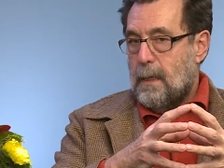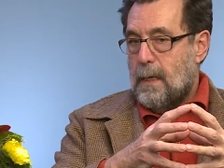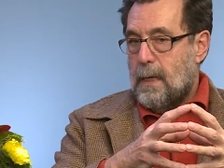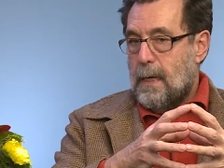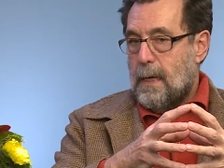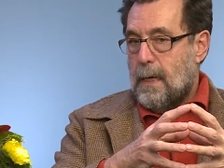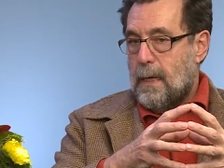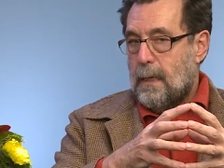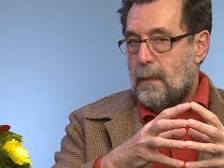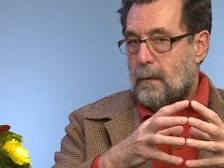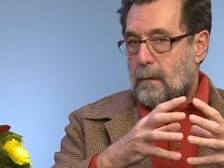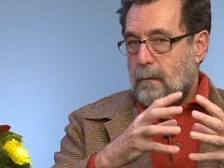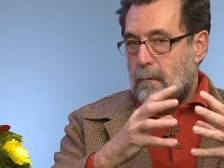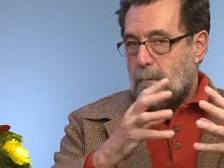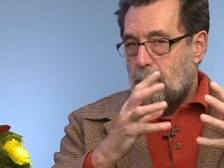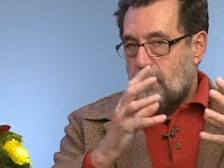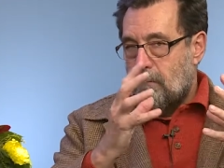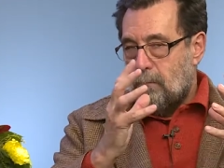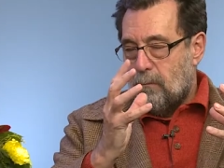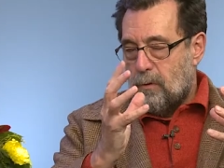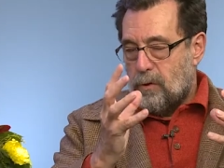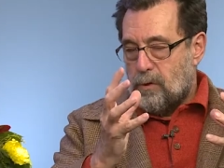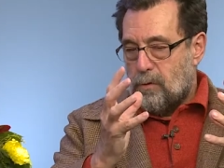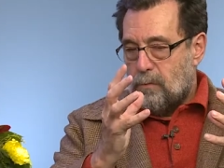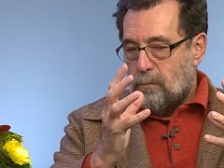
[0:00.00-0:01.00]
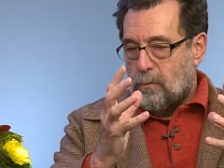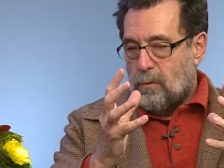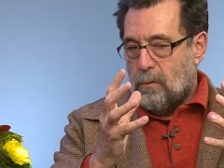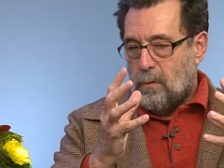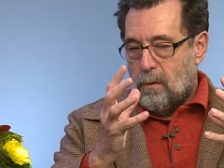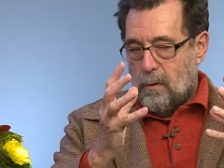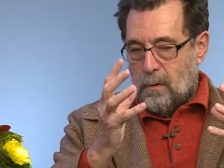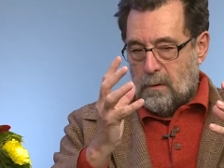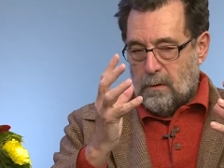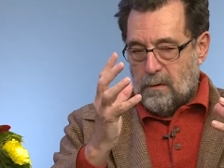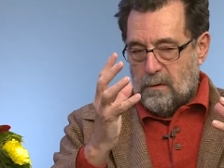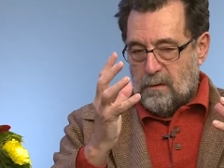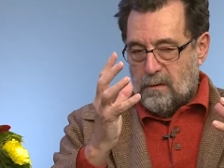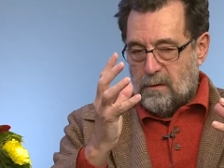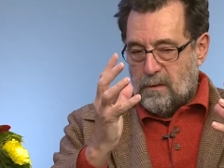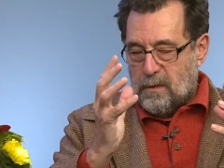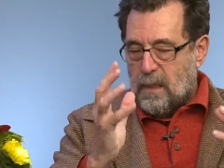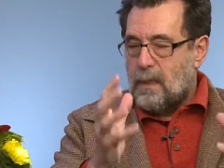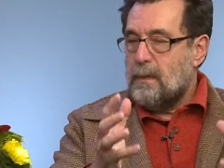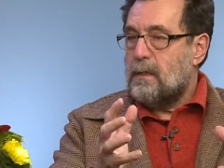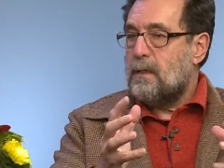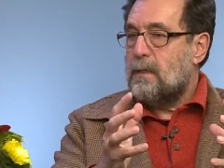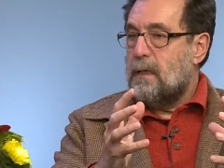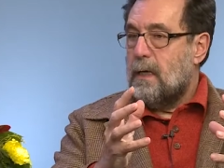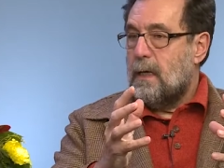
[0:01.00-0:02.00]
and much more uh,
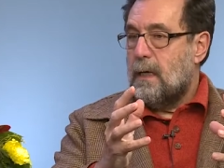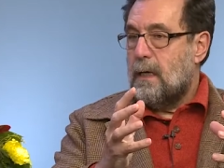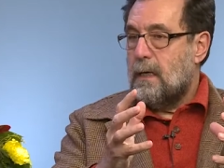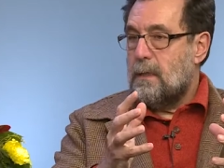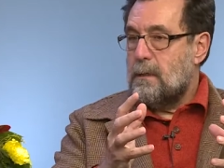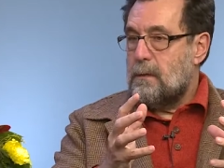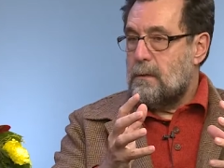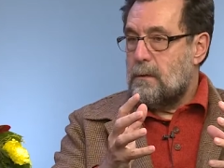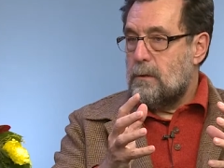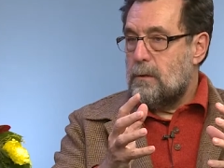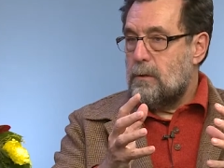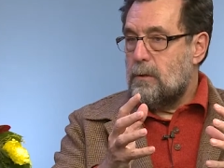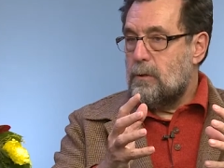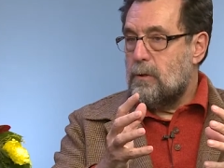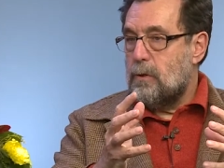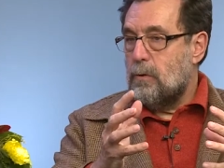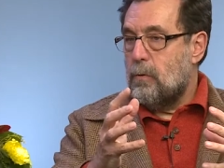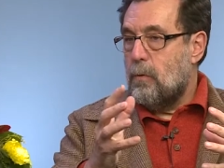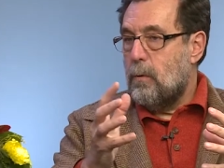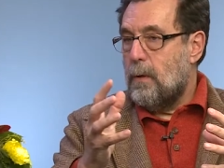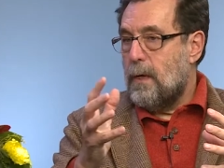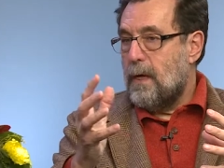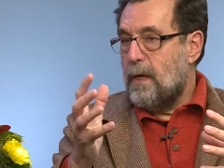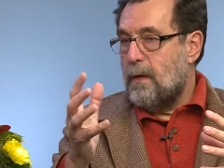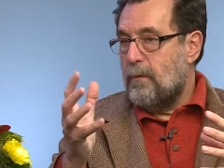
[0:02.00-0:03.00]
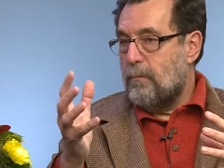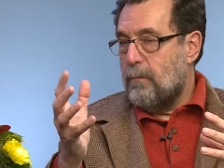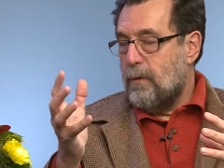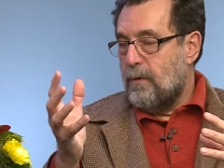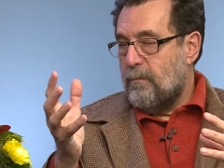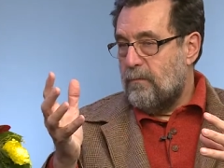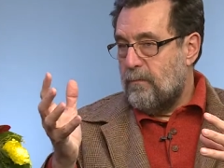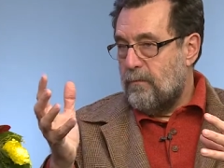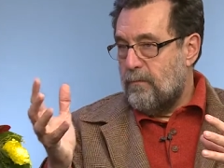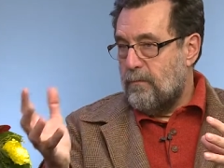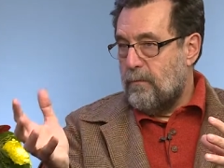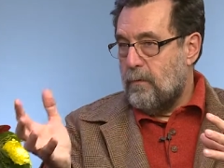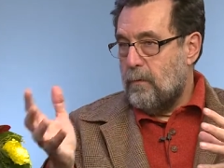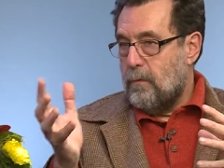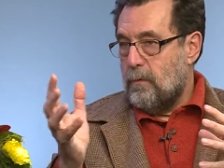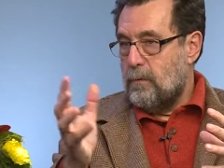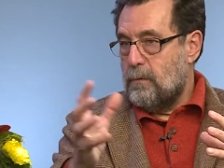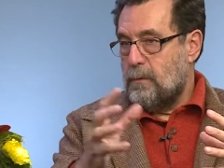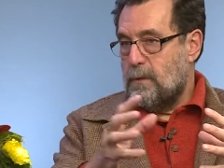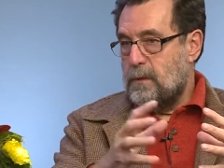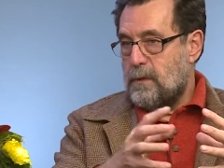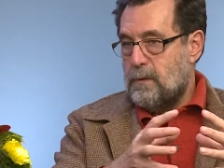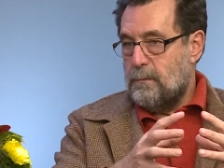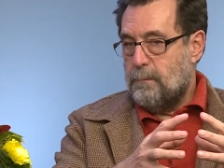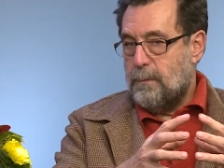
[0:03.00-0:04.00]
standardize the way we follow
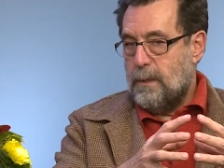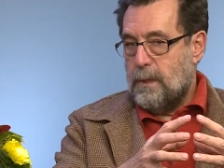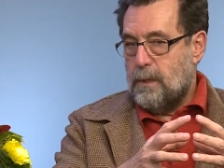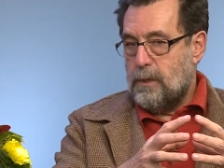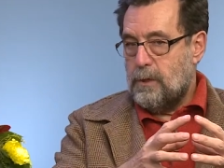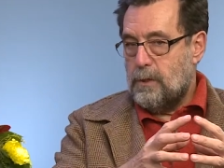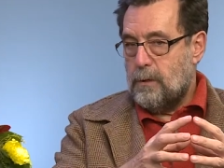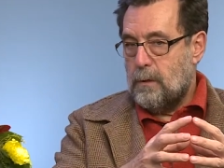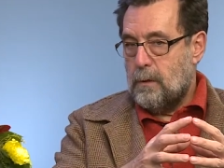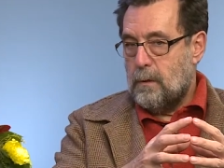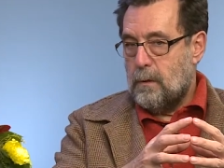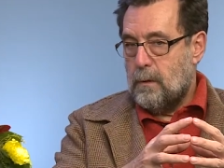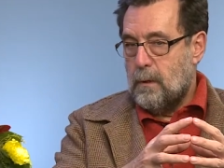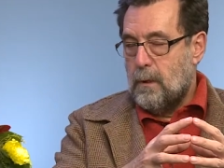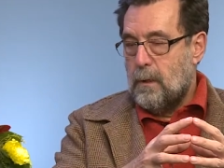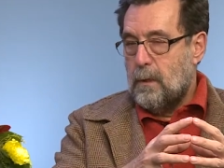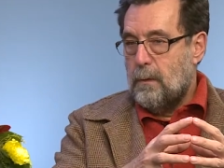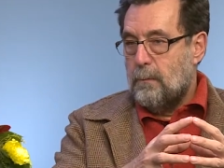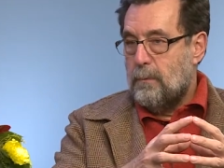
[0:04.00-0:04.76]
this patient.